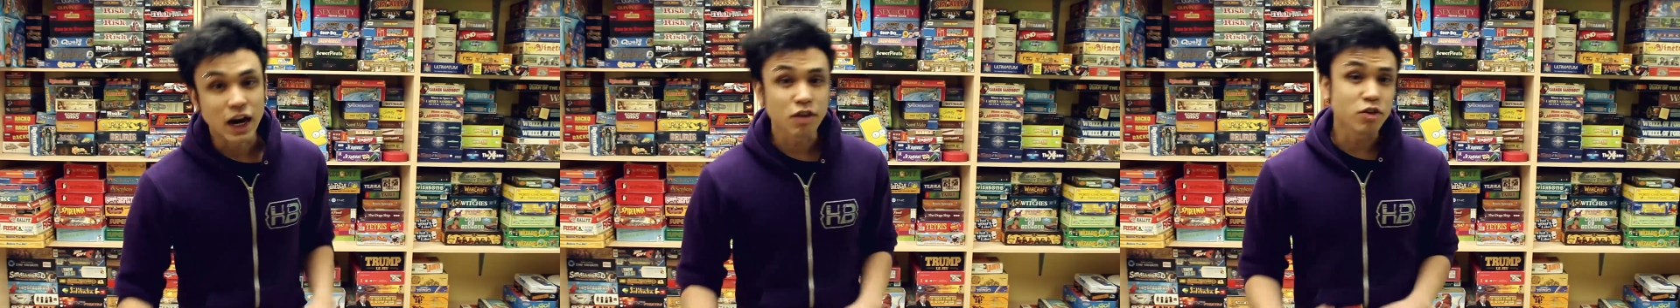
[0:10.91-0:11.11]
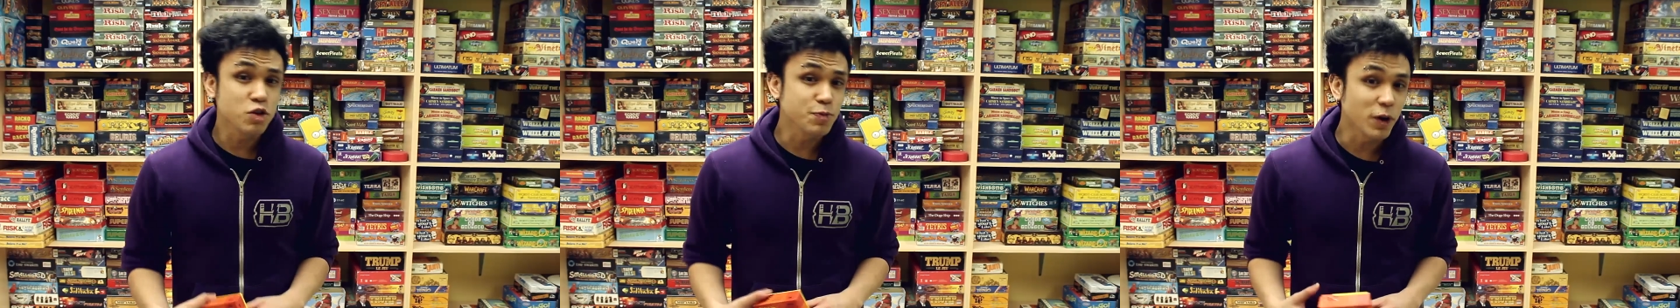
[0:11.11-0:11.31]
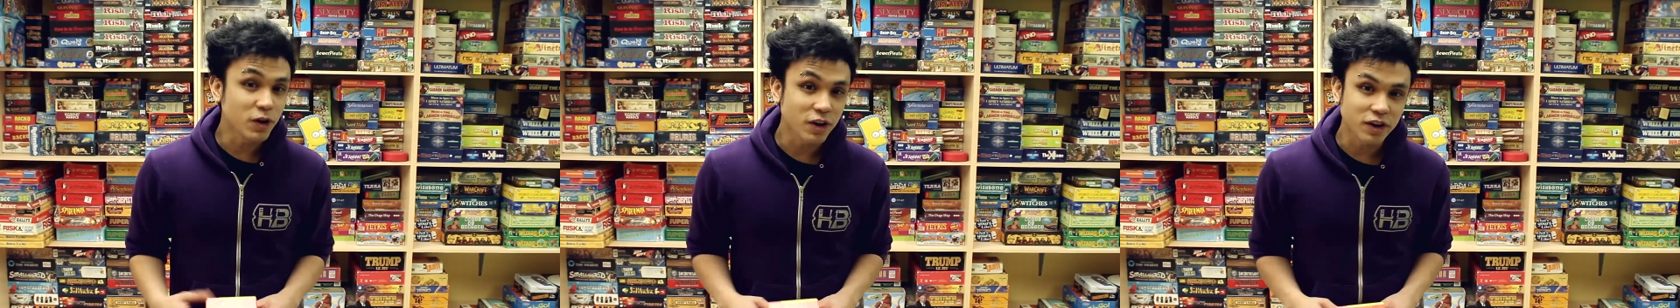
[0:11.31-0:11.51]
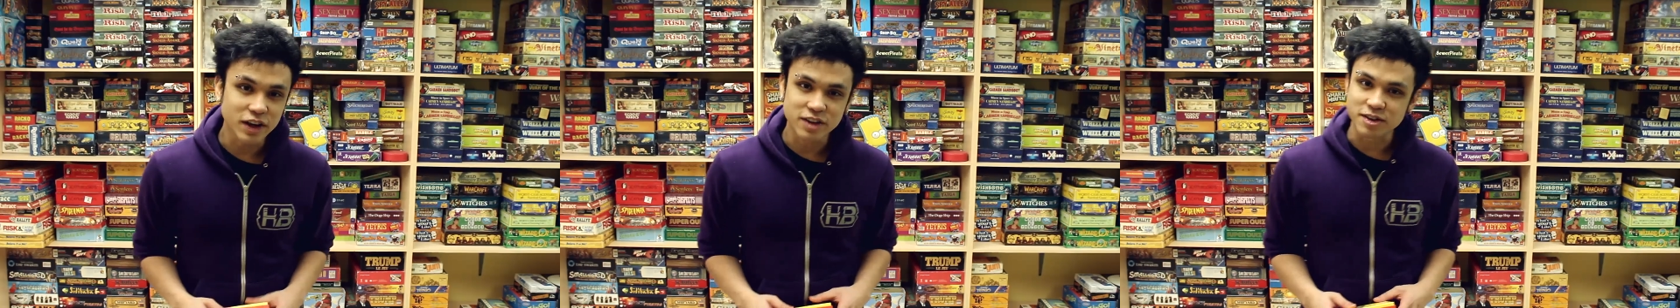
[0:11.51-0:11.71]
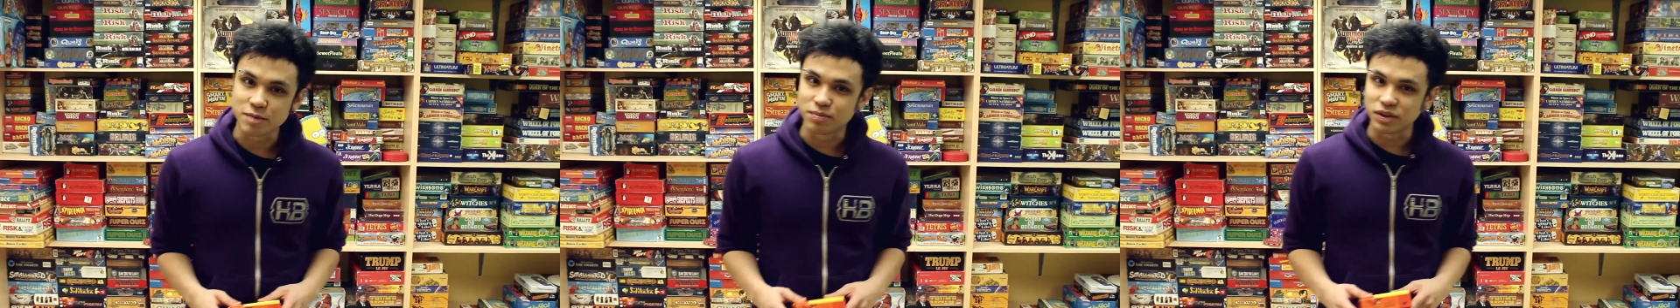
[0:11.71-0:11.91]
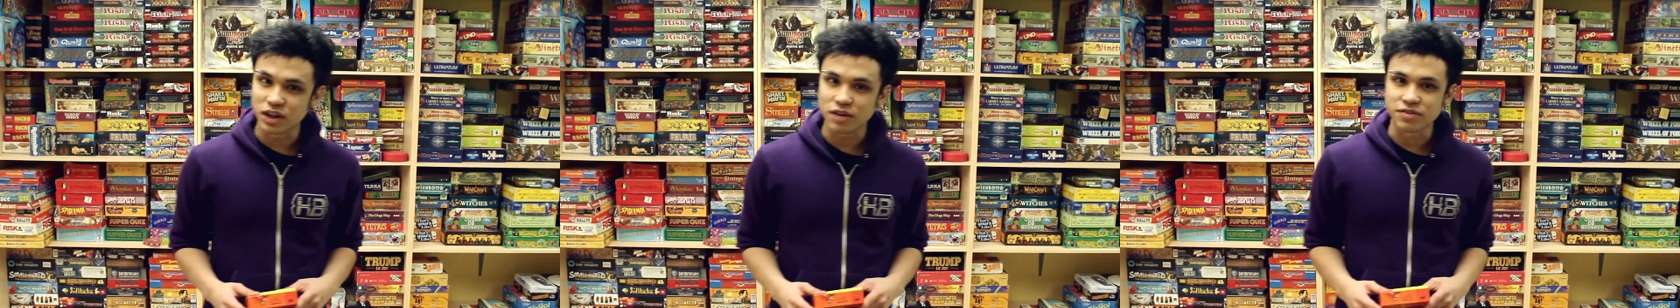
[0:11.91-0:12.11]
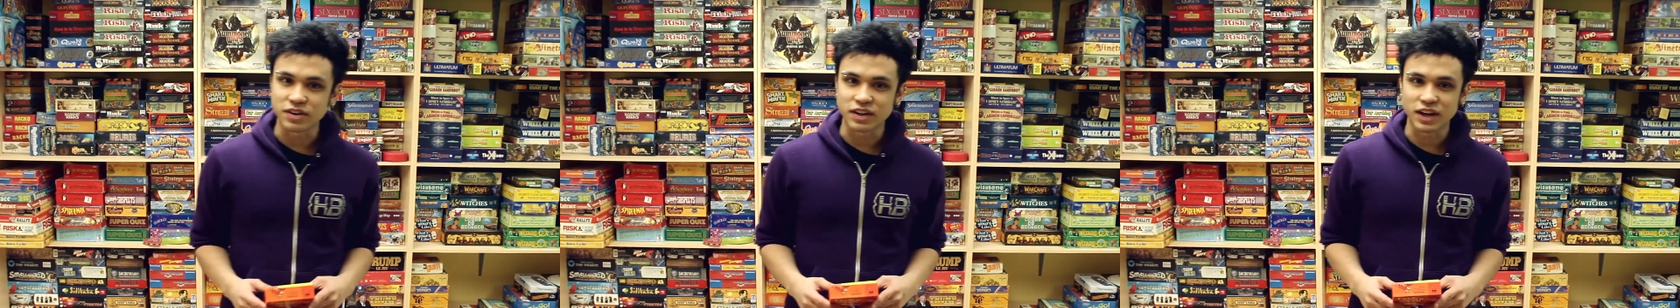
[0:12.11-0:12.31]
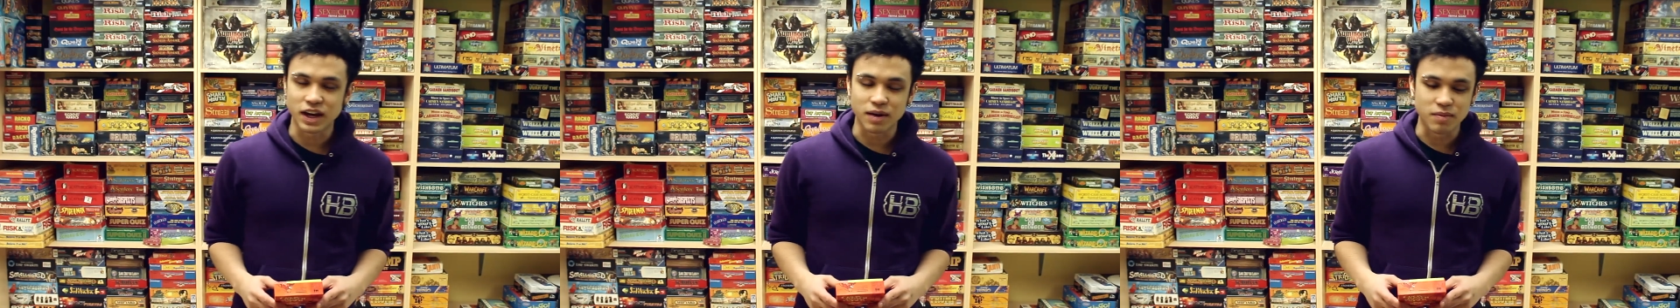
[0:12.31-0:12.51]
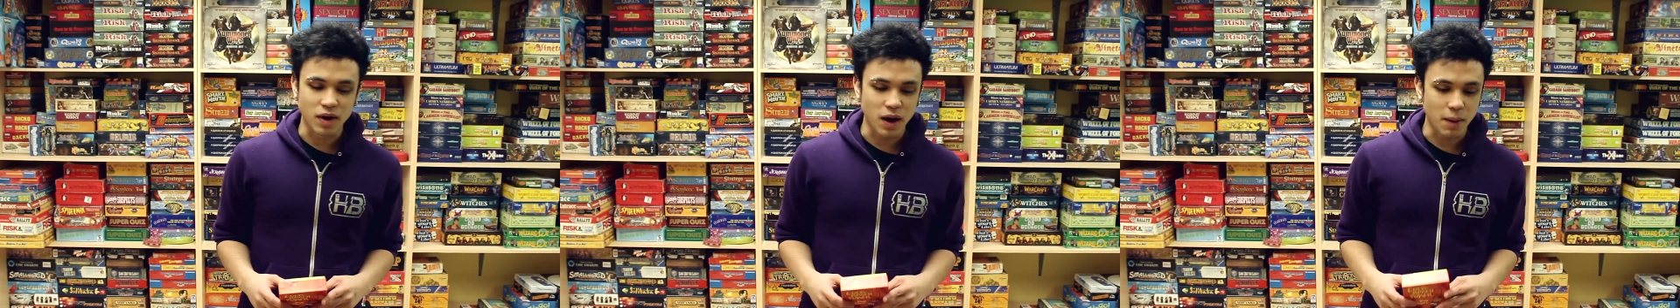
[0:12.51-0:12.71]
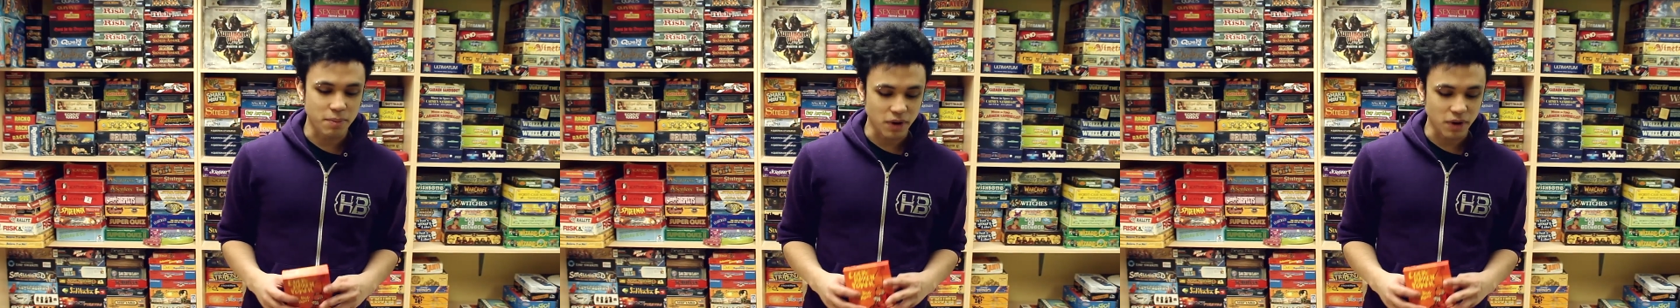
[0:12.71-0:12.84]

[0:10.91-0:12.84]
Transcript: Cockroach poker is a bluffing game,